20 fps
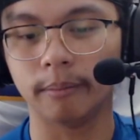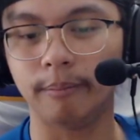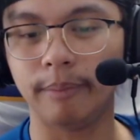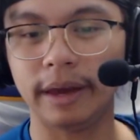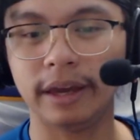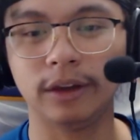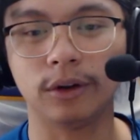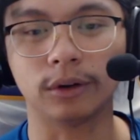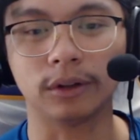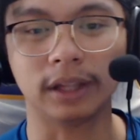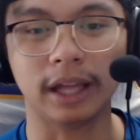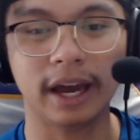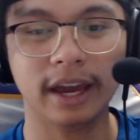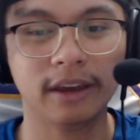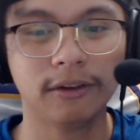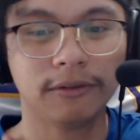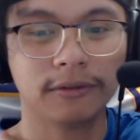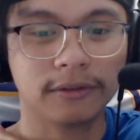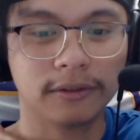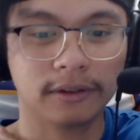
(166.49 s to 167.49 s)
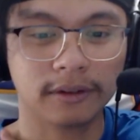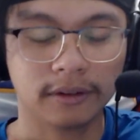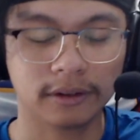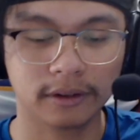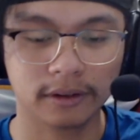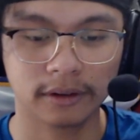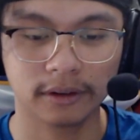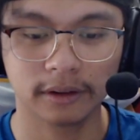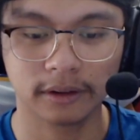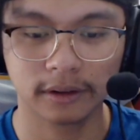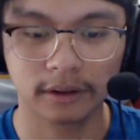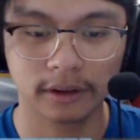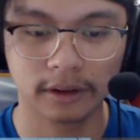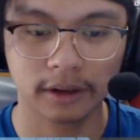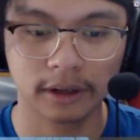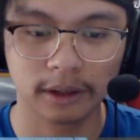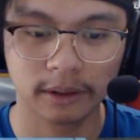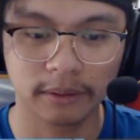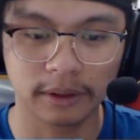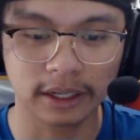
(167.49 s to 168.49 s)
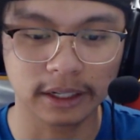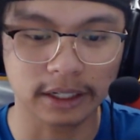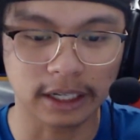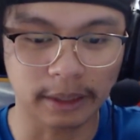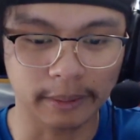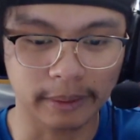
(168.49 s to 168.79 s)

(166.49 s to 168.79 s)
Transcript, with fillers: Bet your life? He was gonna